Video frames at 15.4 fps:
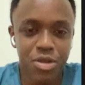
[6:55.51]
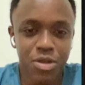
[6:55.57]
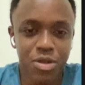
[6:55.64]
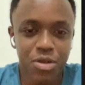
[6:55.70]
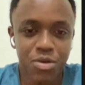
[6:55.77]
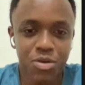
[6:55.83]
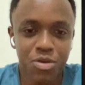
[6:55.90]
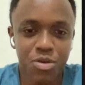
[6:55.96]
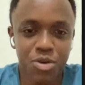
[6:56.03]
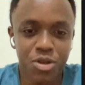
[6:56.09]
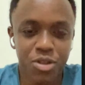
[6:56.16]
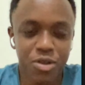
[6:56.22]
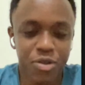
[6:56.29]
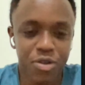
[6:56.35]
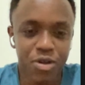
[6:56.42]
you
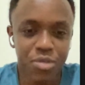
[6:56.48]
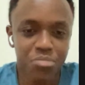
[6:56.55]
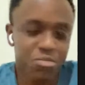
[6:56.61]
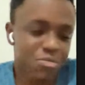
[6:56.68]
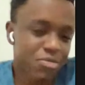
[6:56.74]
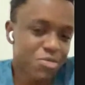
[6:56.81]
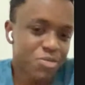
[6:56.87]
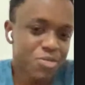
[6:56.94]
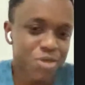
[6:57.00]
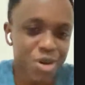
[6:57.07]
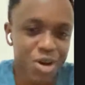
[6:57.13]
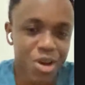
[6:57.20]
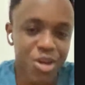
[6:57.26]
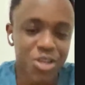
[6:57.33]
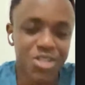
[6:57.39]
need as
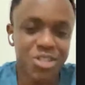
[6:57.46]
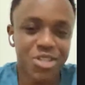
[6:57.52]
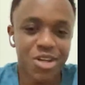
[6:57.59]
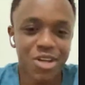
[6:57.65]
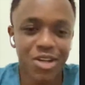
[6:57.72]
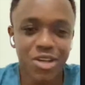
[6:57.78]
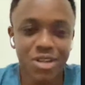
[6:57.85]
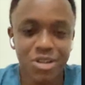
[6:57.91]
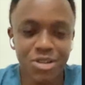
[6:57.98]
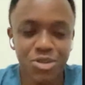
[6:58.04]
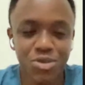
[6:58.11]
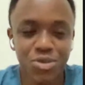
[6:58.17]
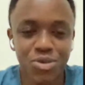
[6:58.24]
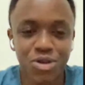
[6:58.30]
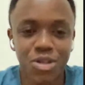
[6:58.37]
an engineering
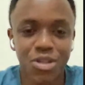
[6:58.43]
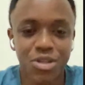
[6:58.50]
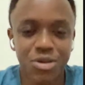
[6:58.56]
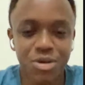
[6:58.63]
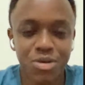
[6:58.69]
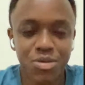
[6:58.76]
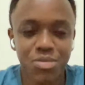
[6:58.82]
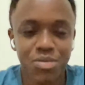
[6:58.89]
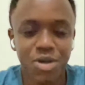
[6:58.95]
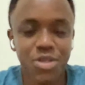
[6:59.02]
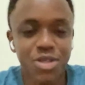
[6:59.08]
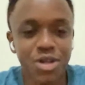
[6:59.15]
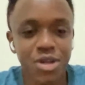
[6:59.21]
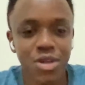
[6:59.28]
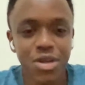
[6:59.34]
student
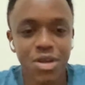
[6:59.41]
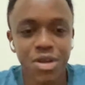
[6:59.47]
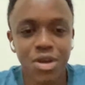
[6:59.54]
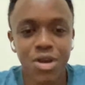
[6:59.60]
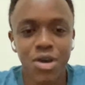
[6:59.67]
per se,